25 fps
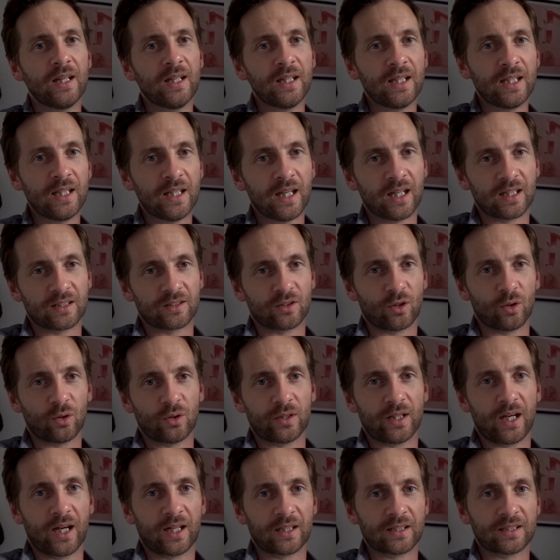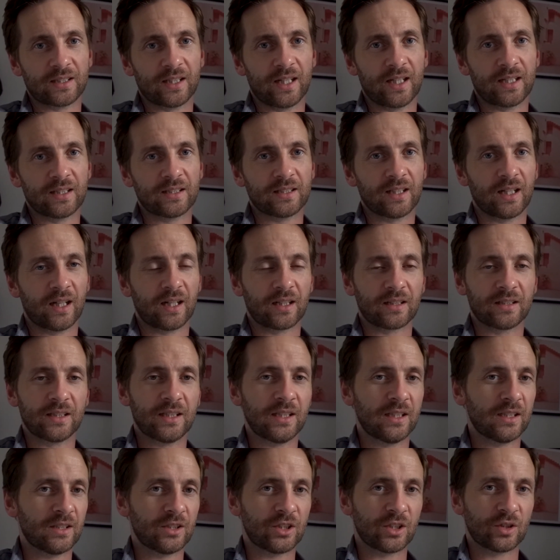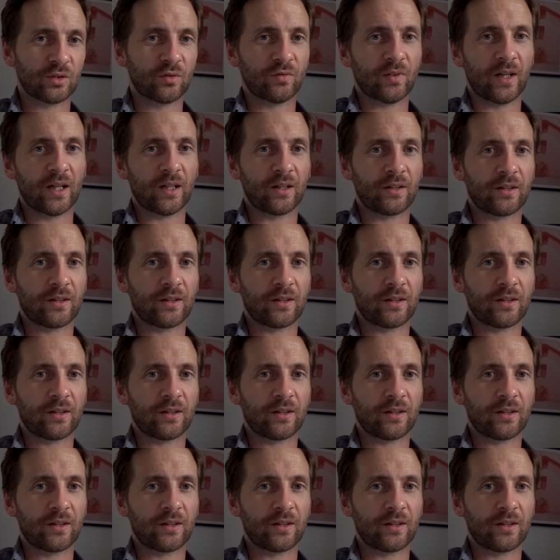he has all the access and he can just file